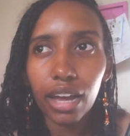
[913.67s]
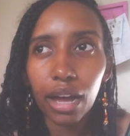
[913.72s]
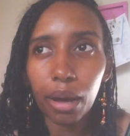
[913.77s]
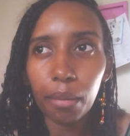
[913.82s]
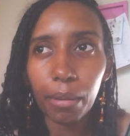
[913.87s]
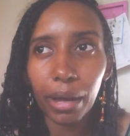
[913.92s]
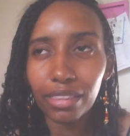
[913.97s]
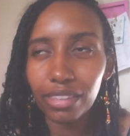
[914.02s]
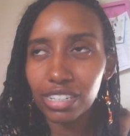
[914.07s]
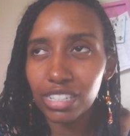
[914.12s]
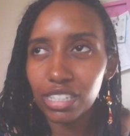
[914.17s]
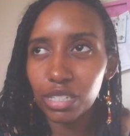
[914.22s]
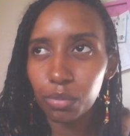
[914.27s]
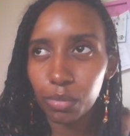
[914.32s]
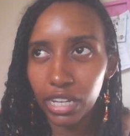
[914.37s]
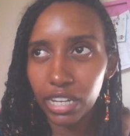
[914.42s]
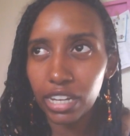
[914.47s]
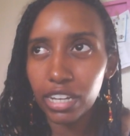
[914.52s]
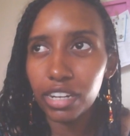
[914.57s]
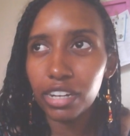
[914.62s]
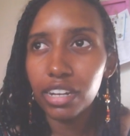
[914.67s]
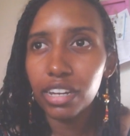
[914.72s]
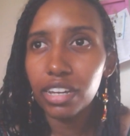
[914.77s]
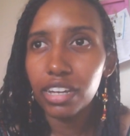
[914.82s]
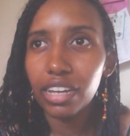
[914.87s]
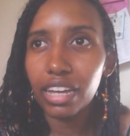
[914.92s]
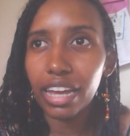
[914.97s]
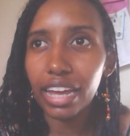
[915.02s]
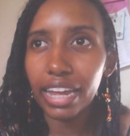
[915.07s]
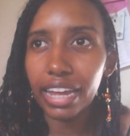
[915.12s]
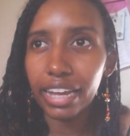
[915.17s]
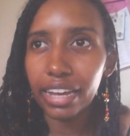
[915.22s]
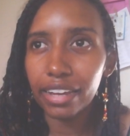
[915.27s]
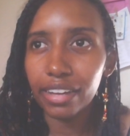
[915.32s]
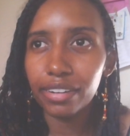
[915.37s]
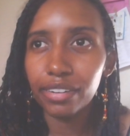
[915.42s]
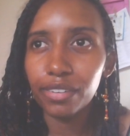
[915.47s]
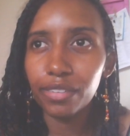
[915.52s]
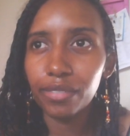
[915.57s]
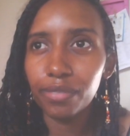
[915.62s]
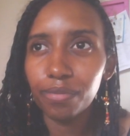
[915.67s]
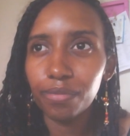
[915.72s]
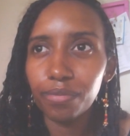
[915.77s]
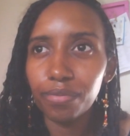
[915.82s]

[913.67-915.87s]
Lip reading: about this man and